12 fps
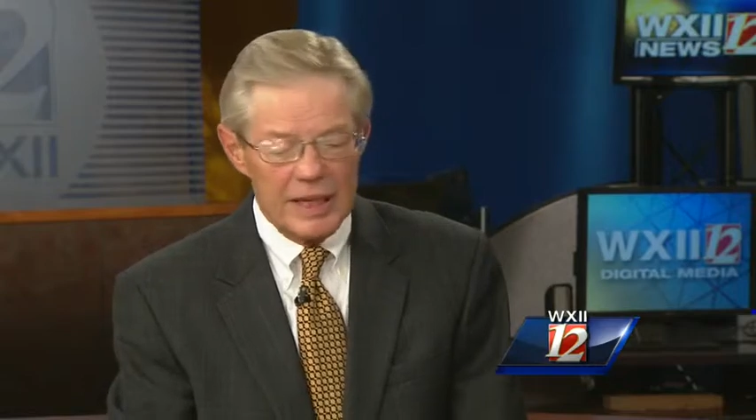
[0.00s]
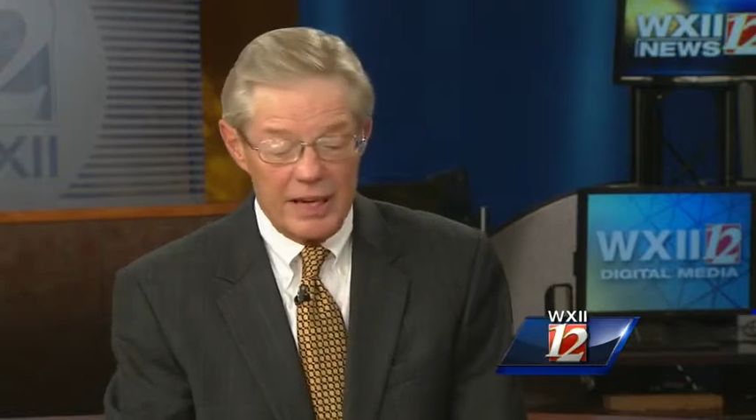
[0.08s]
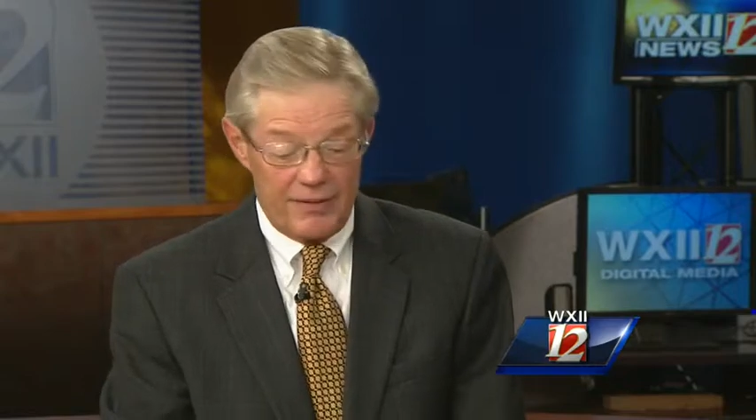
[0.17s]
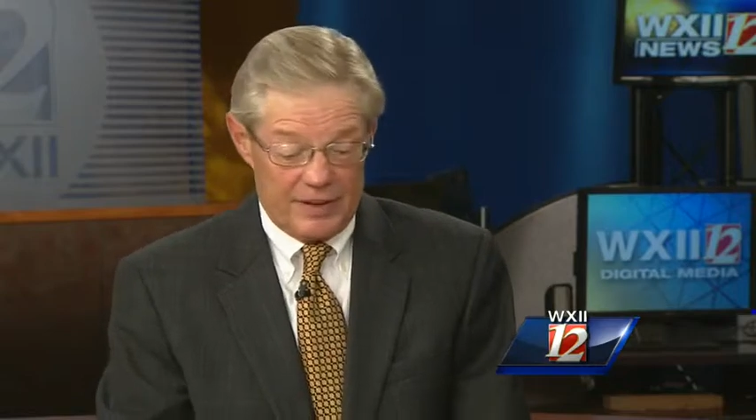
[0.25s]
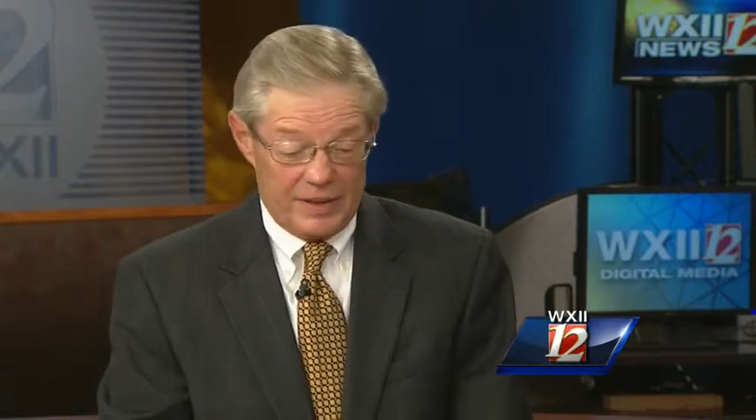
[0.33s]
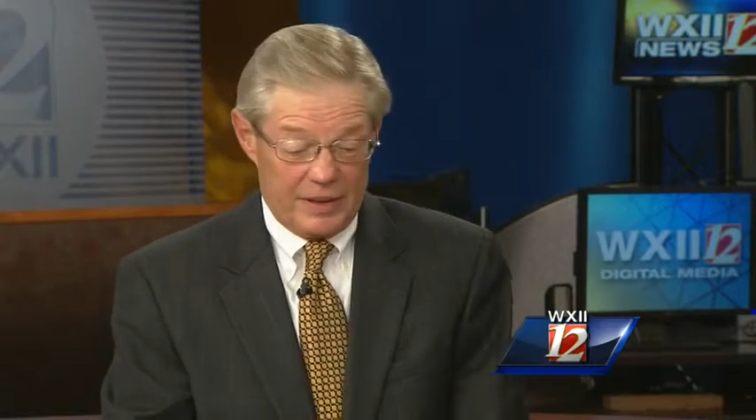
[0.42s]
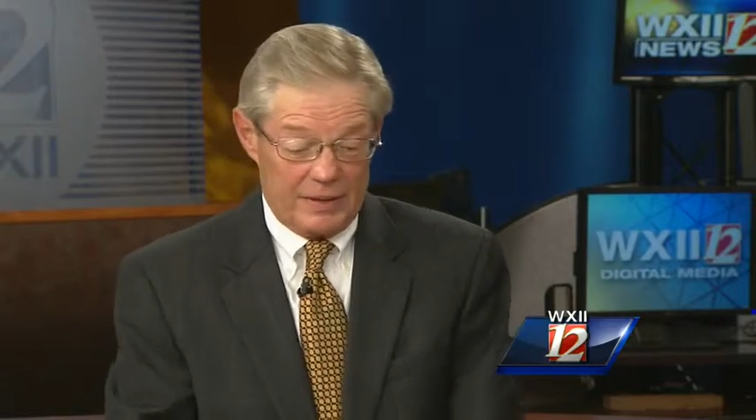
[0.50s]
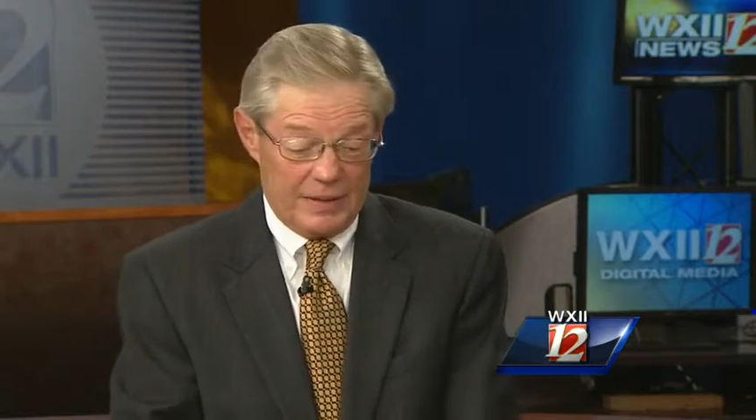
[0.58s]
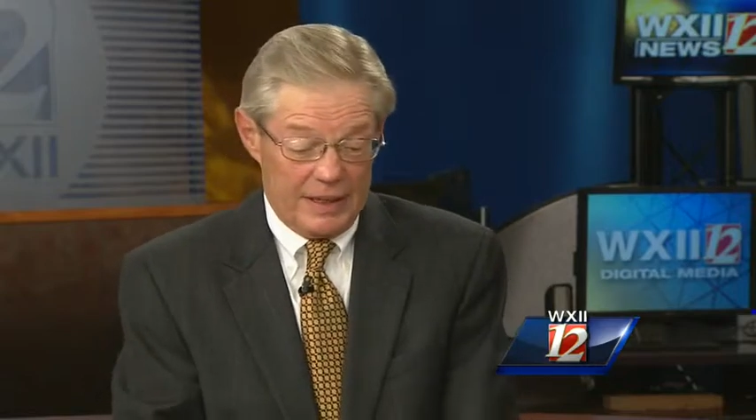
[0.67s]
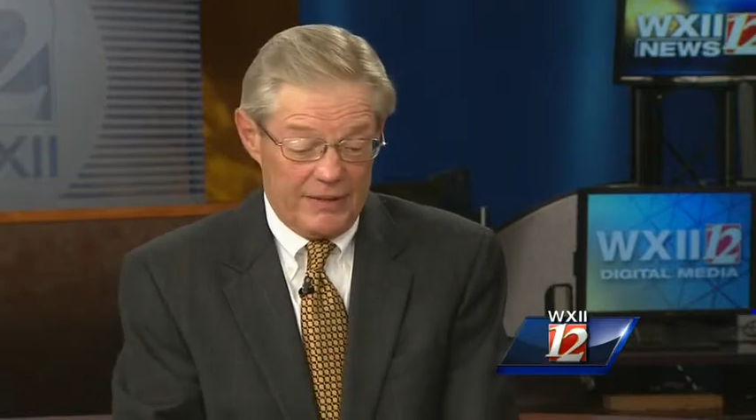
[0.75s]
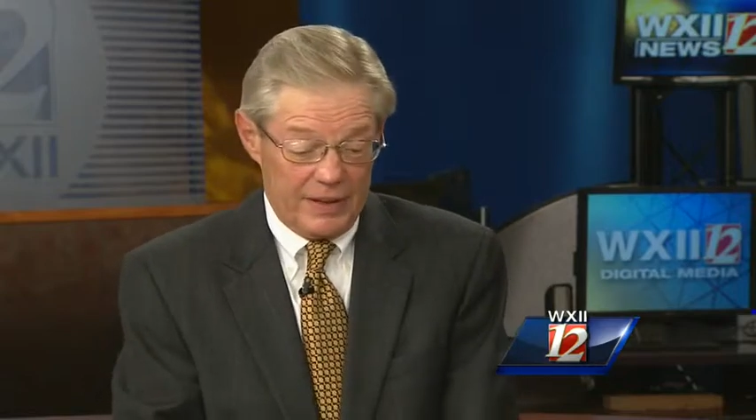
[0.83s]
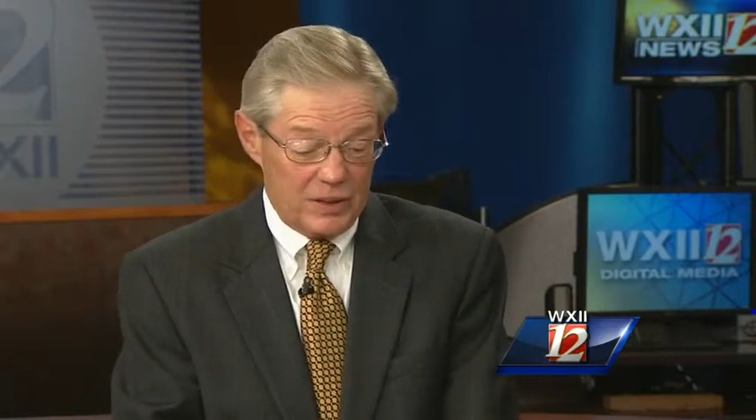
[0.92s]
if it's, a,
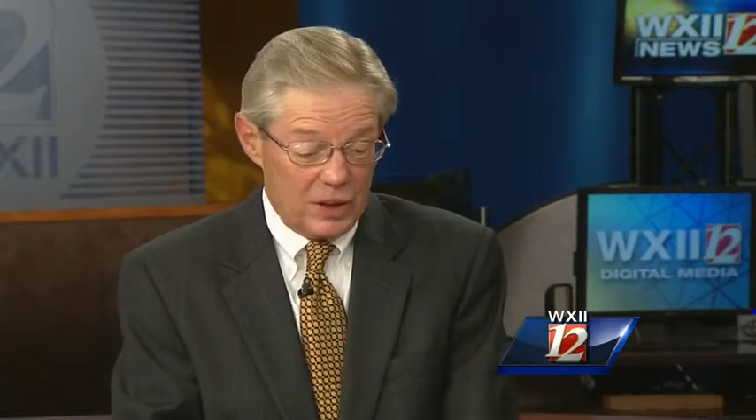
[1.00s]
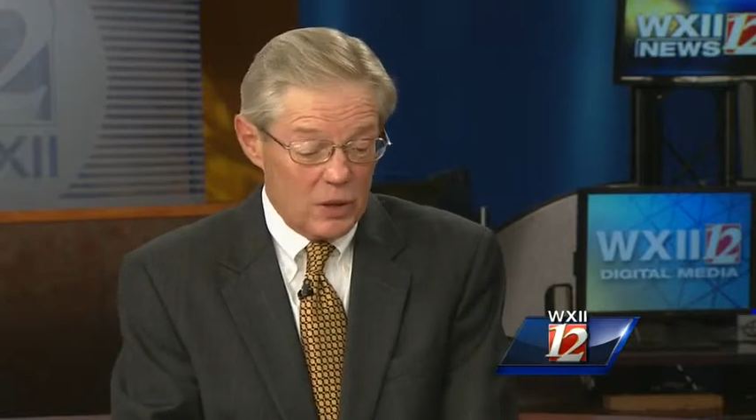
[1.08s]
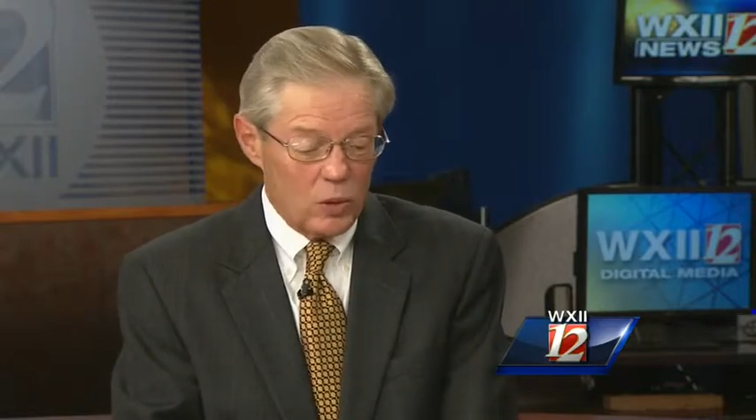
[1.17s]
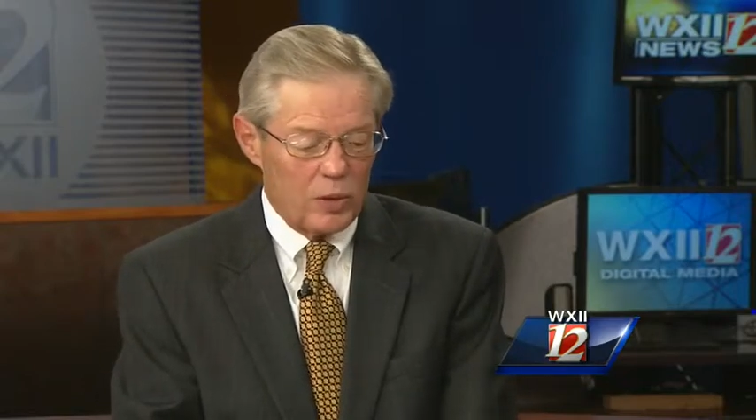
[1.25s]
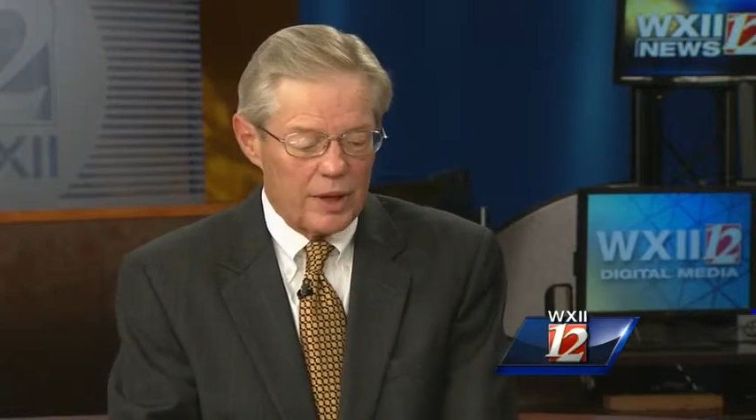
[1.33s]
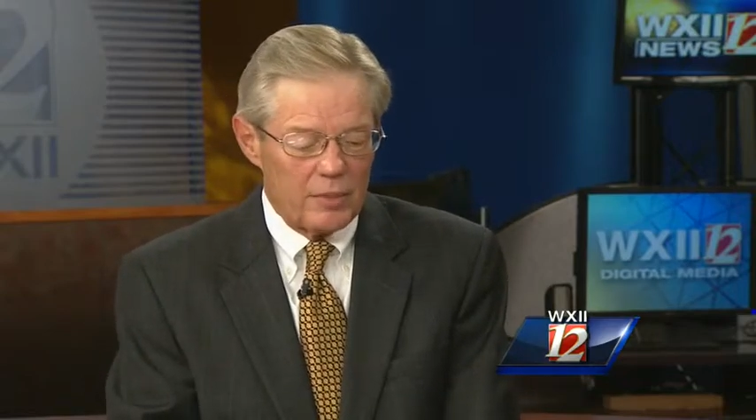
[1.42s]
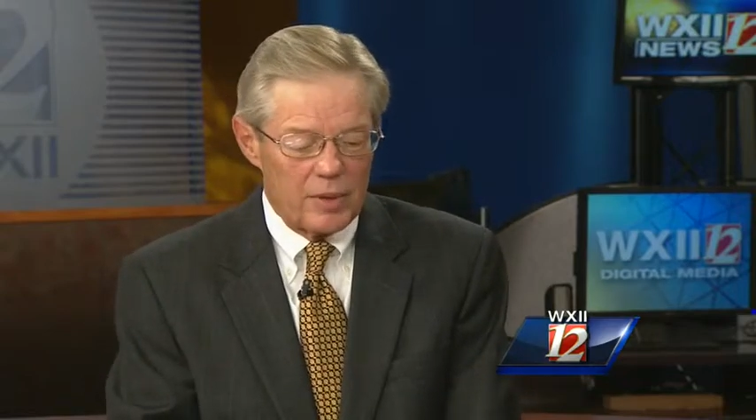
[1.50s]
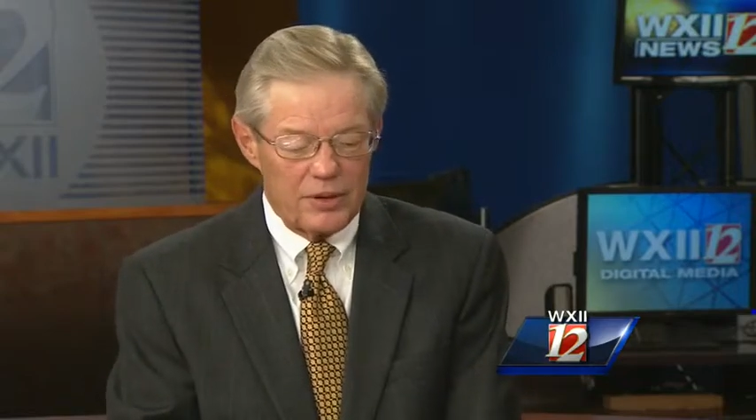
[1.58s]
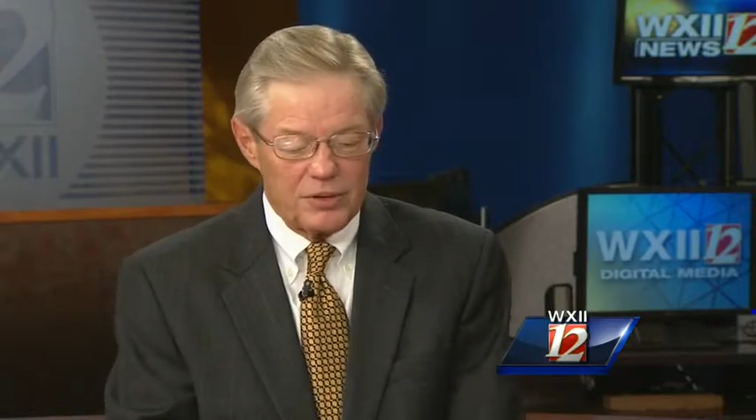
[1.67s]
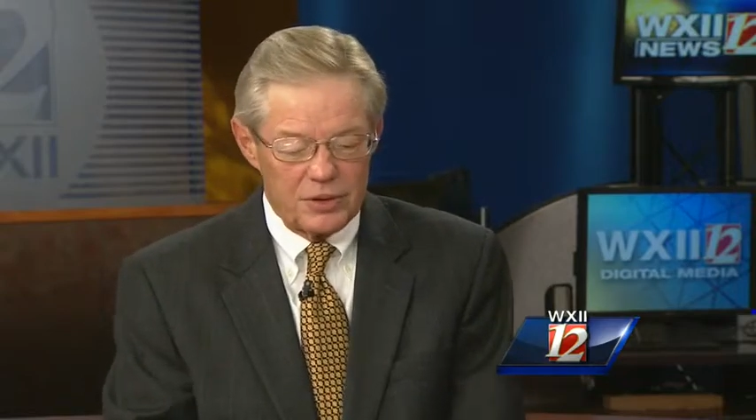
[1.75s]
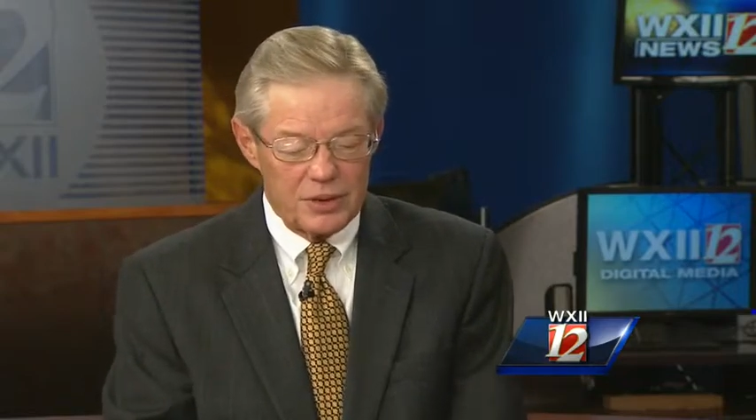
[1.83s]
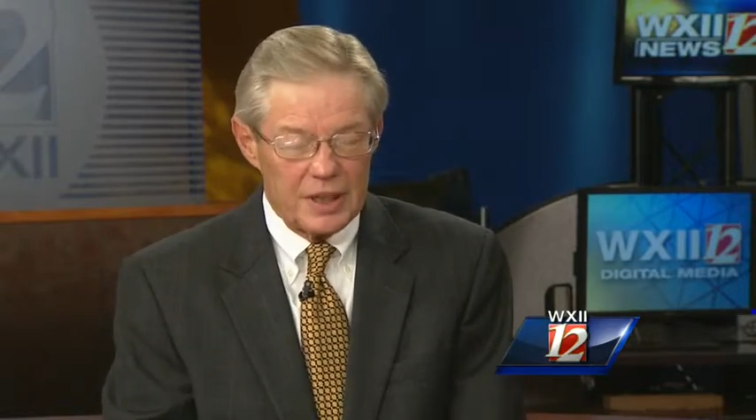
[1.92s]
if it's equal, they both
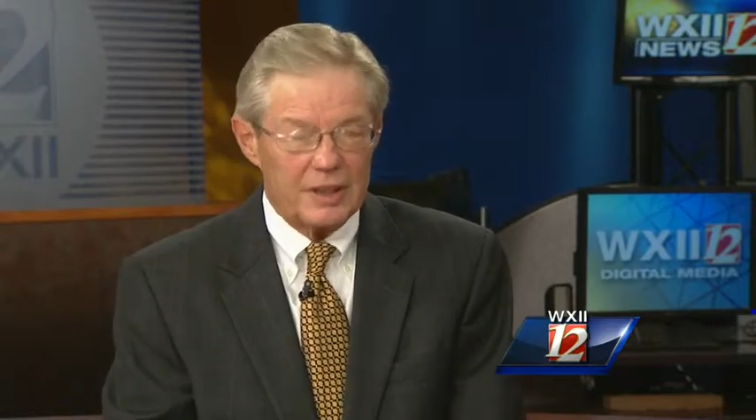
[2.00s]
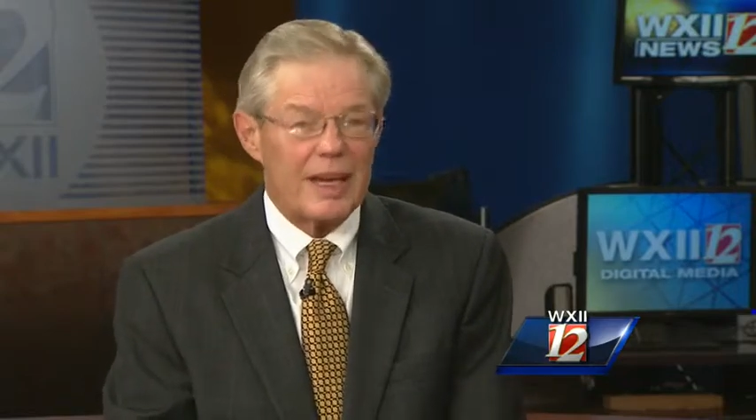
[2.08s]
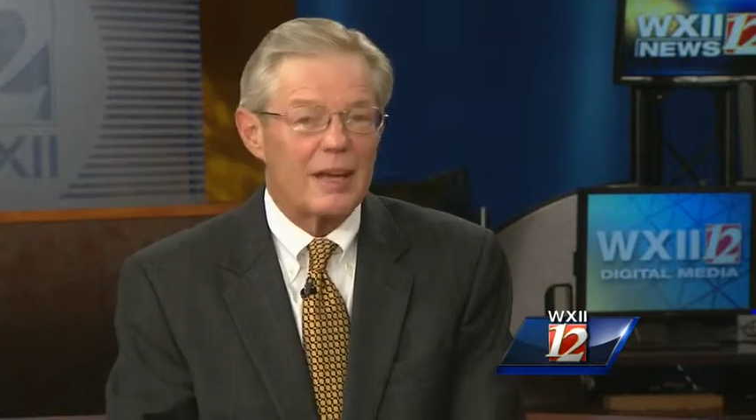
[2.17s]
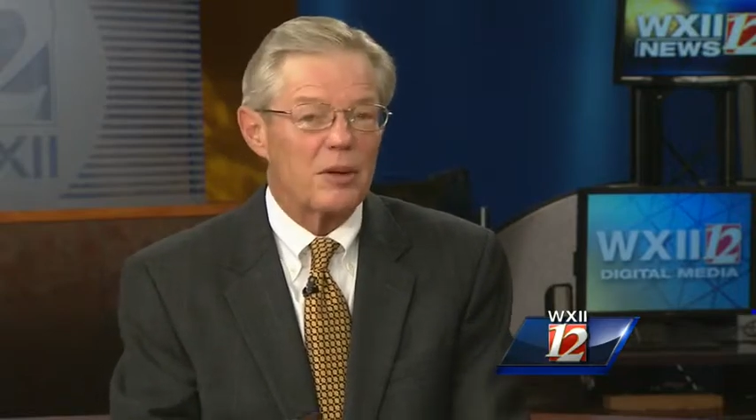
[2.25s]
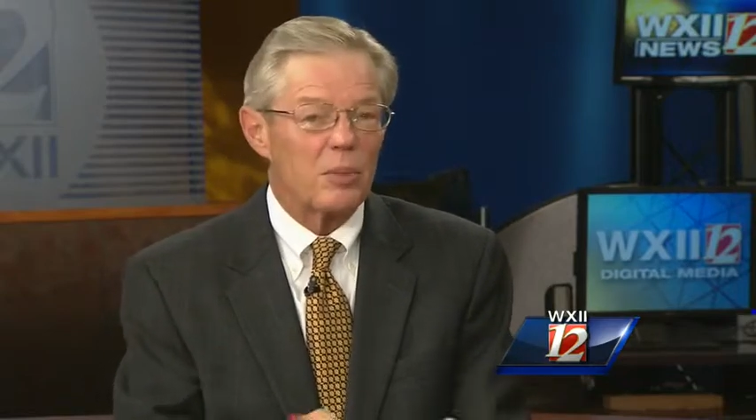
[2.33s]
should get that.